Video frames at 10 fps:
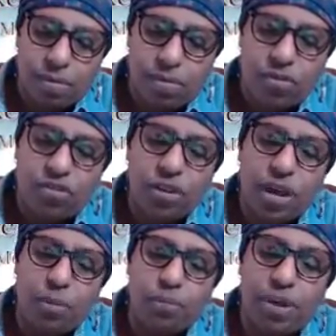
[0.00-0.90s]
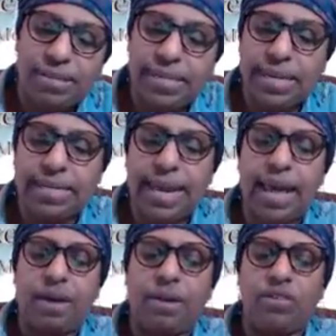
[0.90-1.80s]
I'm just kind of pressing it
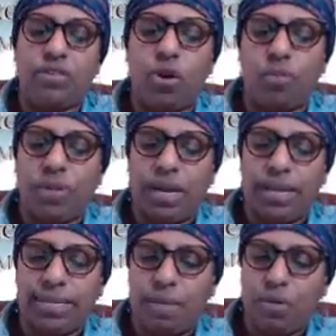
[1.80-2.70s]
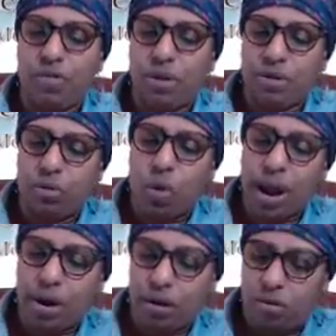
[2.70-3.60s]
down and sculpting it as I move the
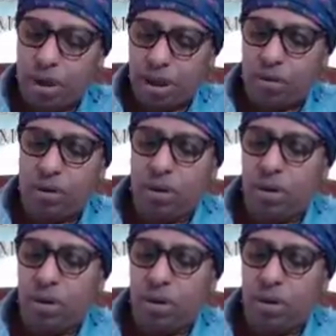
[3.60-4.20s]
wire around.